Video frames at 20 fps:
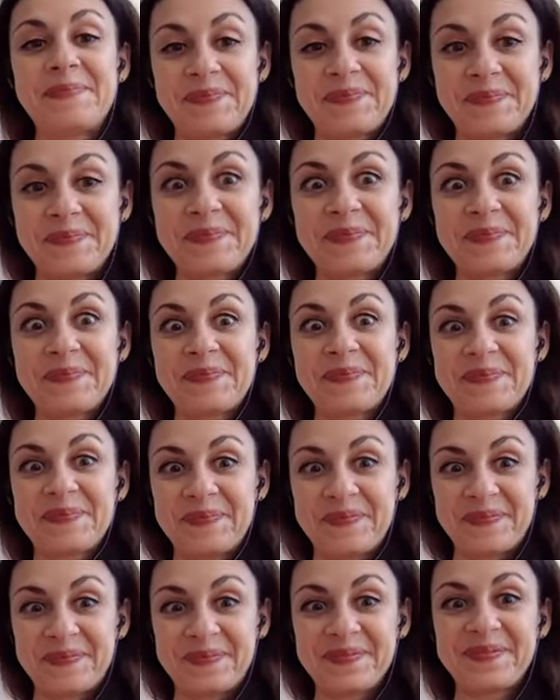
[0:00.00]

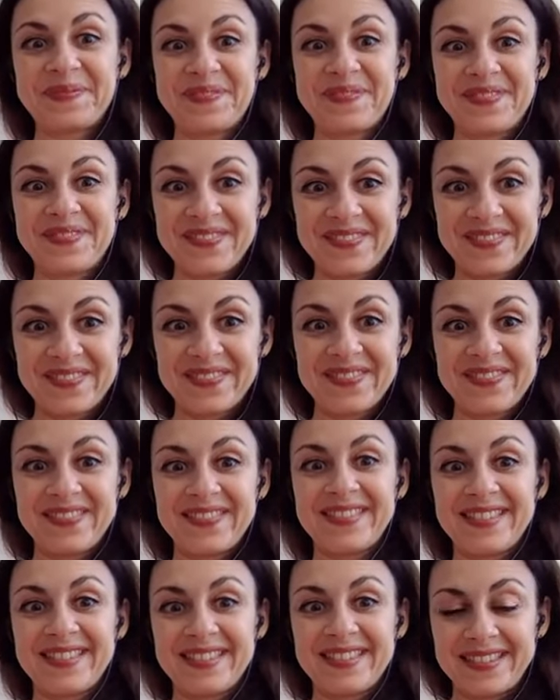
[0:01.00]

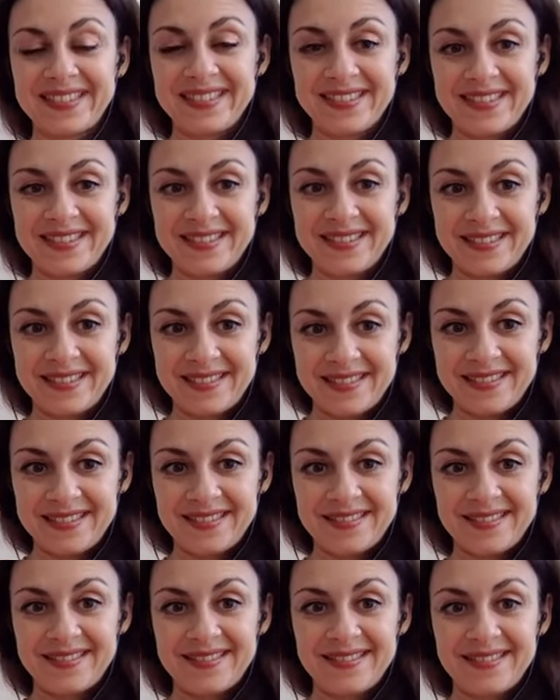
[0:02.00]

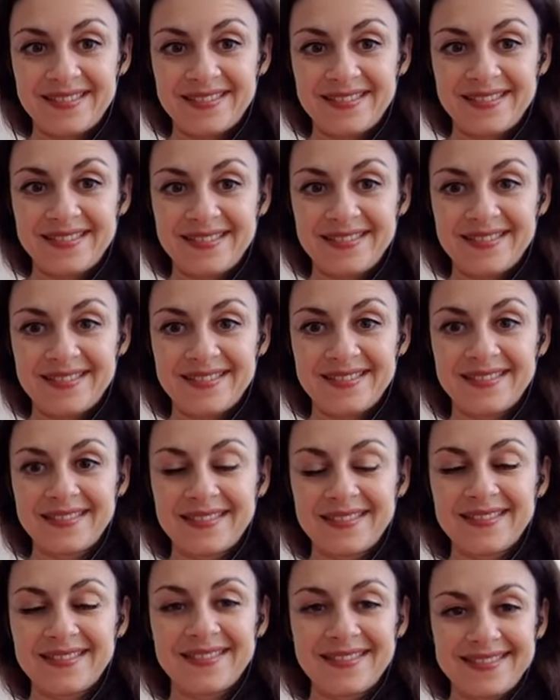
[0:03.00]

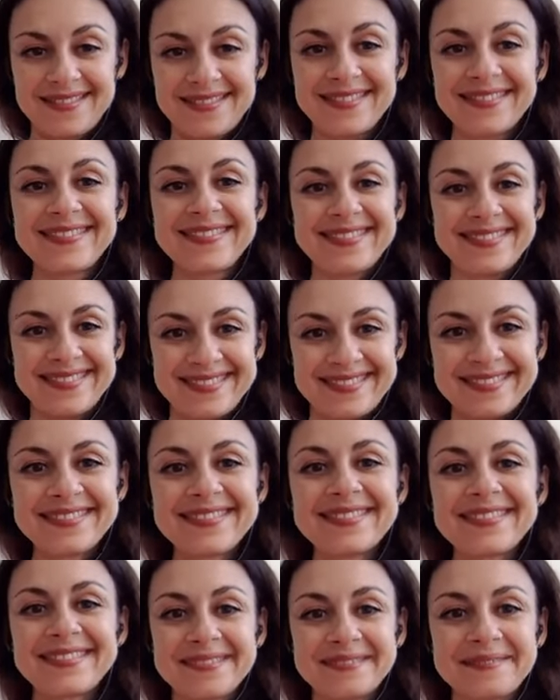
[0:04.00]

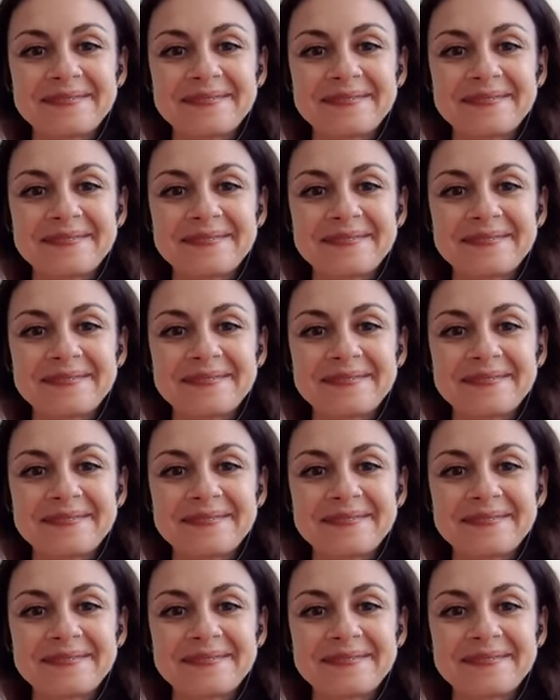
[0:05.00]
The person shown says nothing.